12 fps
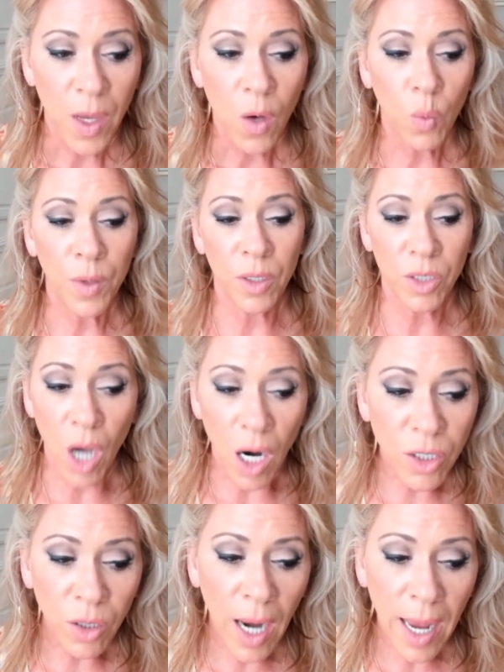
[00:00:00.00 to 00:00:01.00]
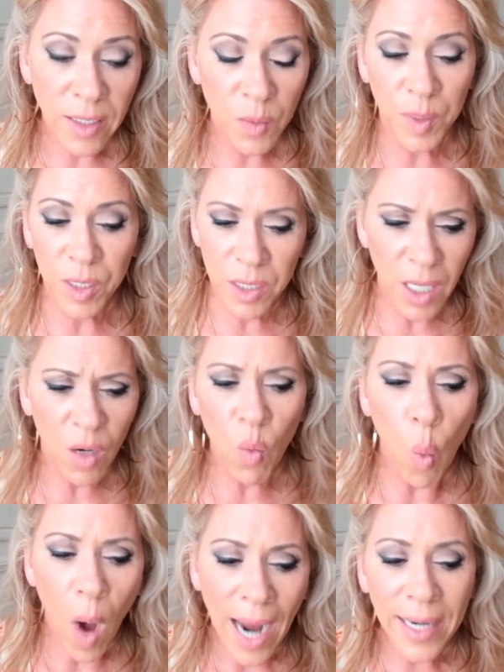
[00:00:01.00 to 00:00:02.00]
When the doctor asked me, son,
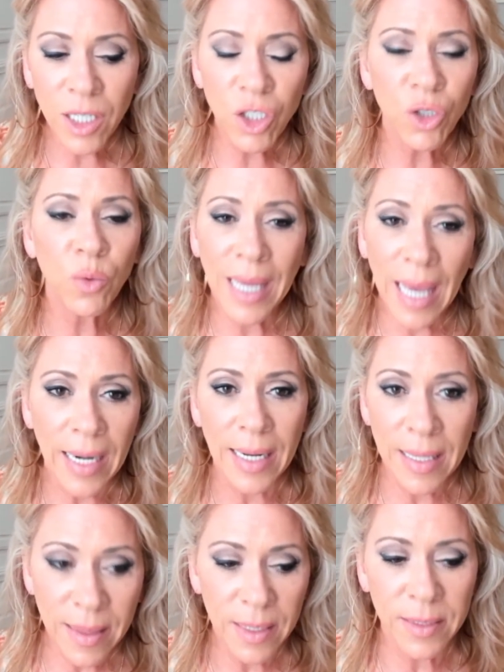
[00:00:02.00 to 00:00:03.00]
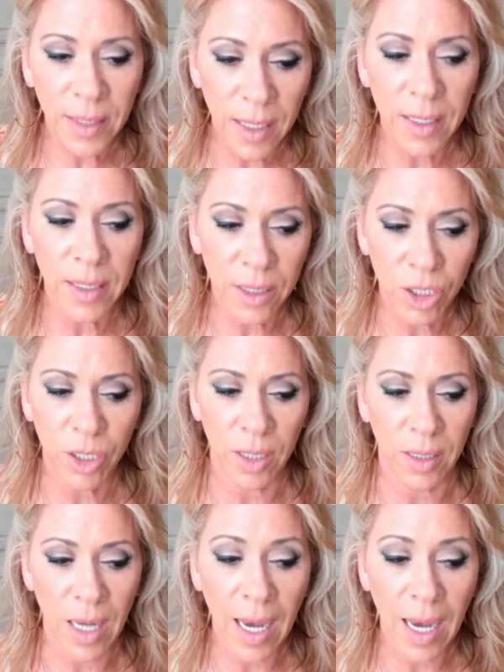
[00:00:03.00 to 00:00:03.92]
why did you get in this condition?